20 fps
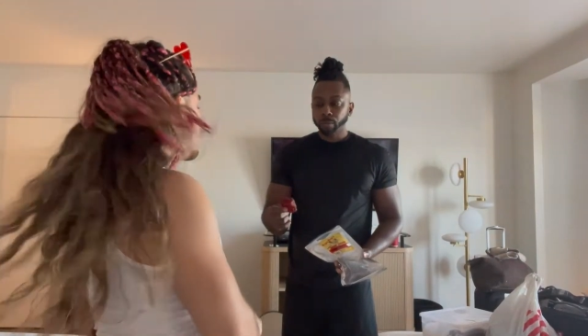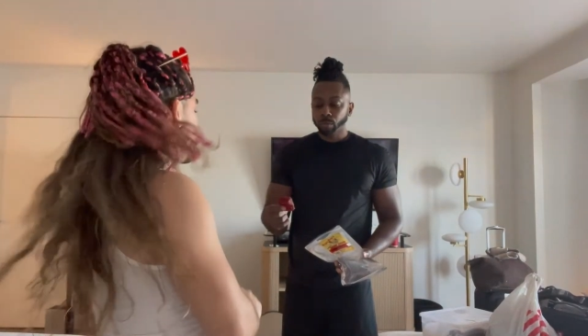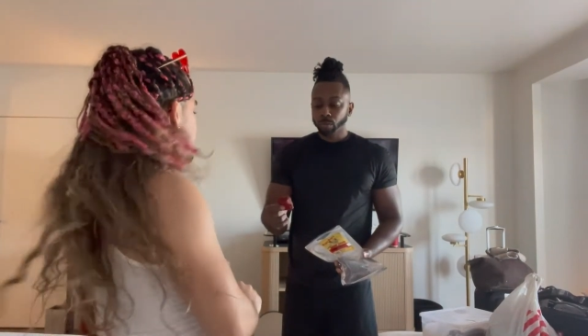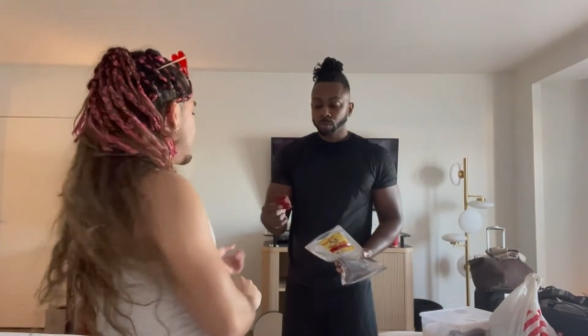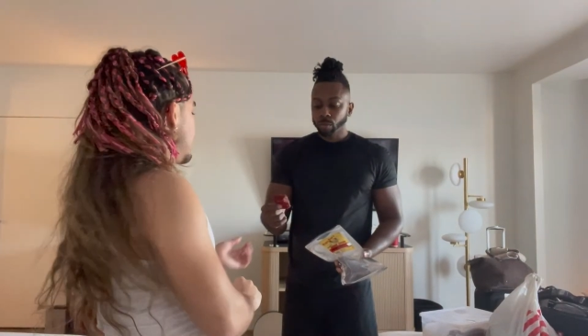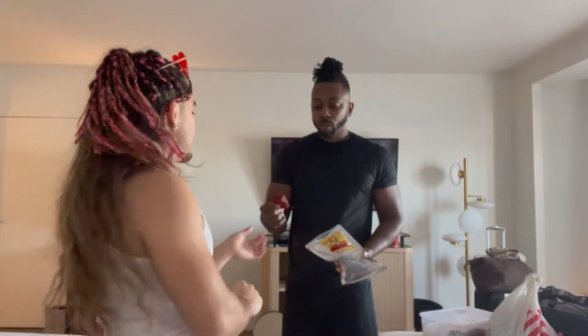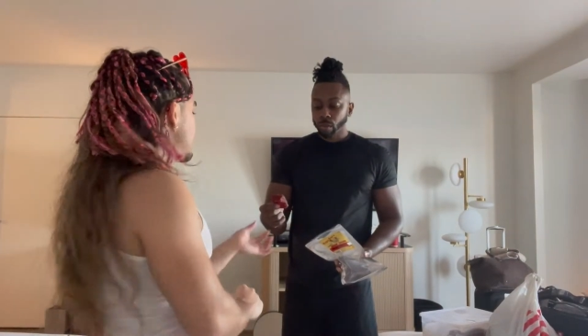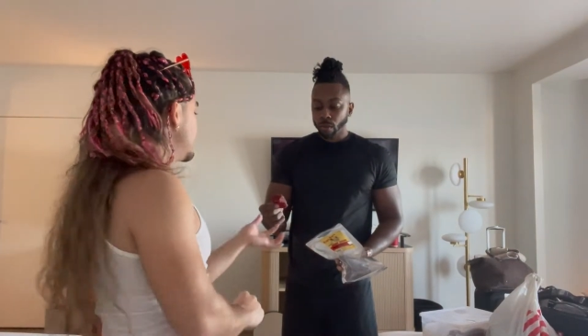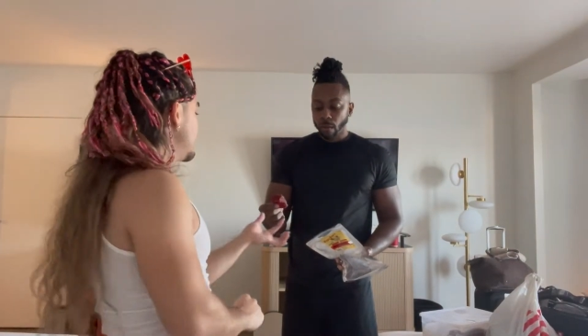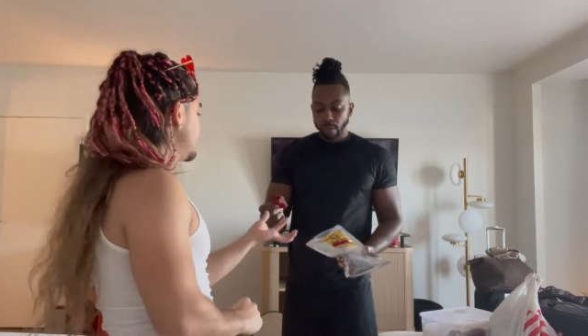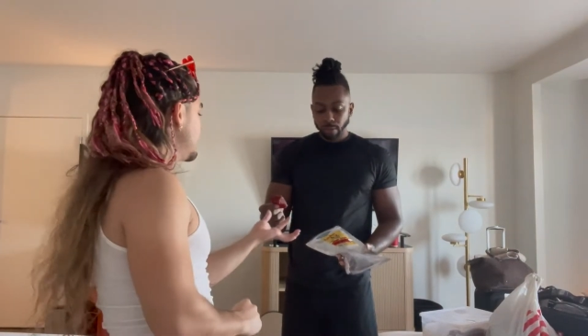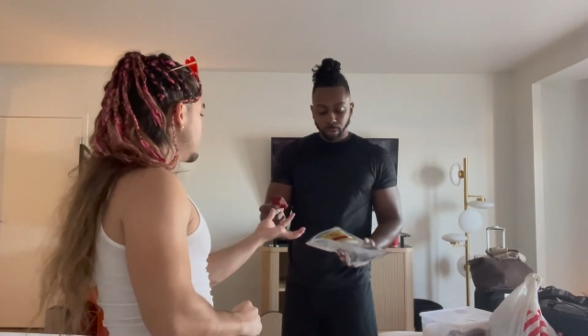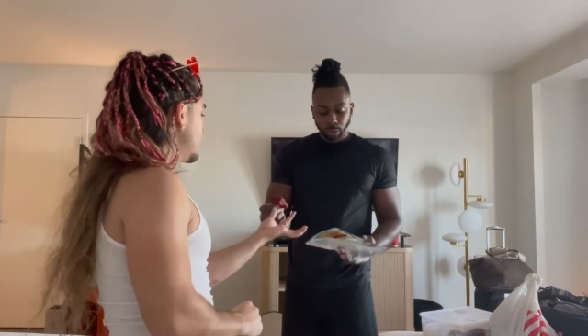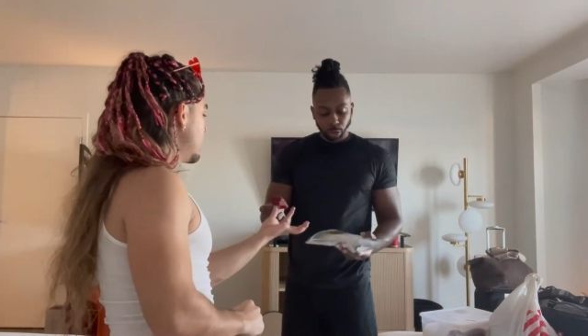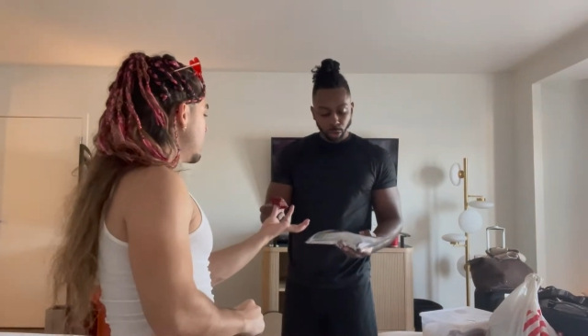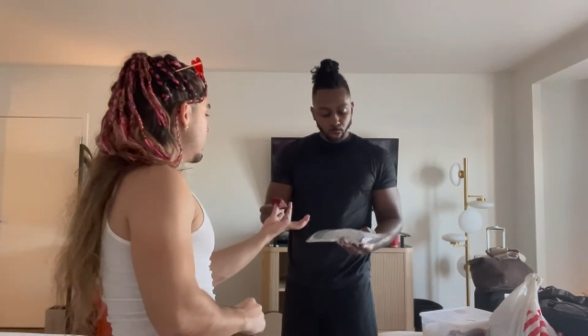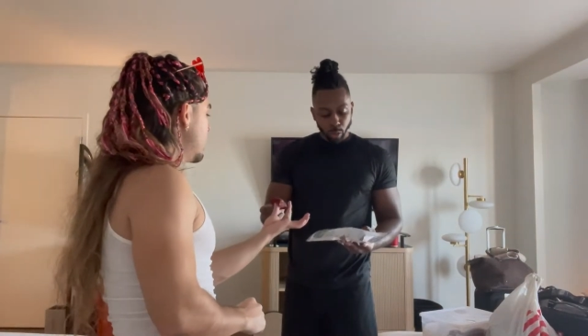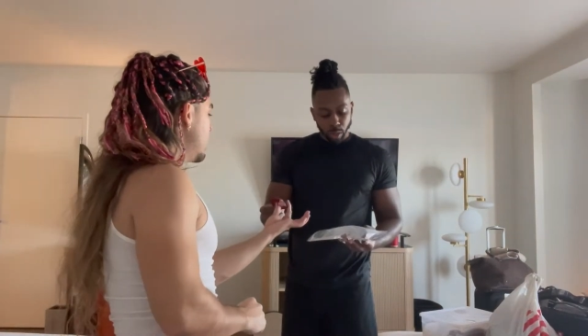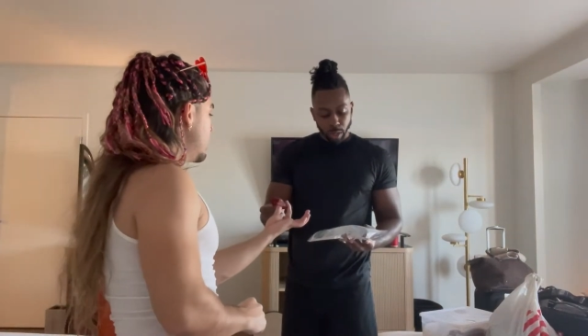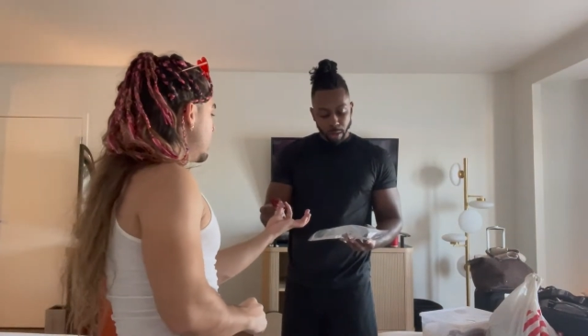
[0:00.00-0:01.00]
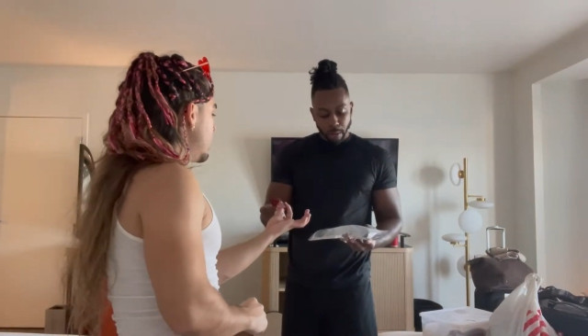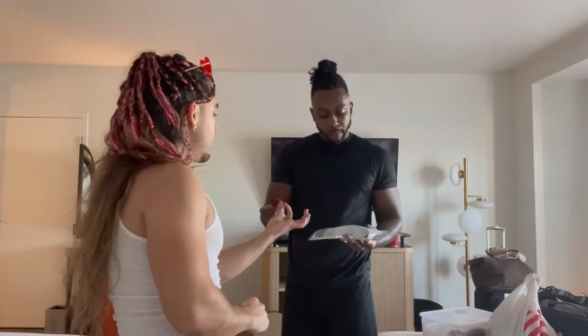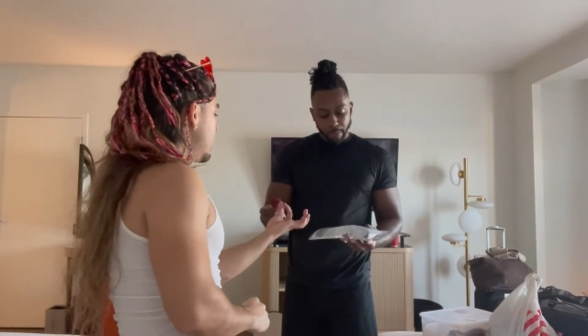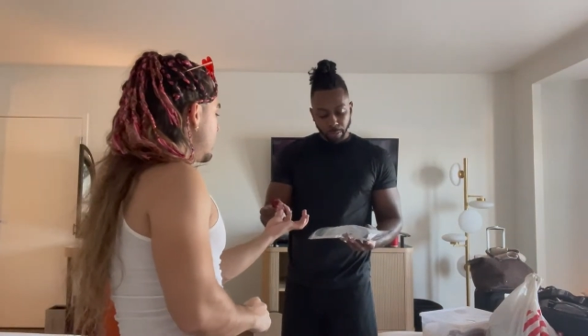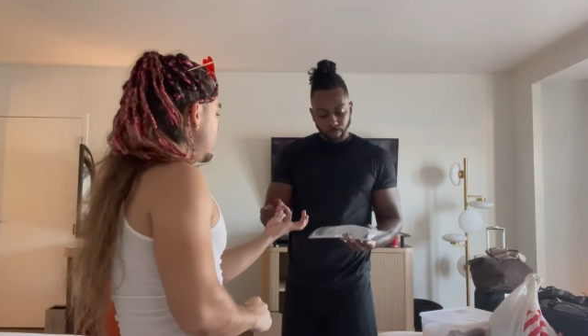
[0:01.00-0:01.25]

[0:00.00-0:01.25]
this? Sweet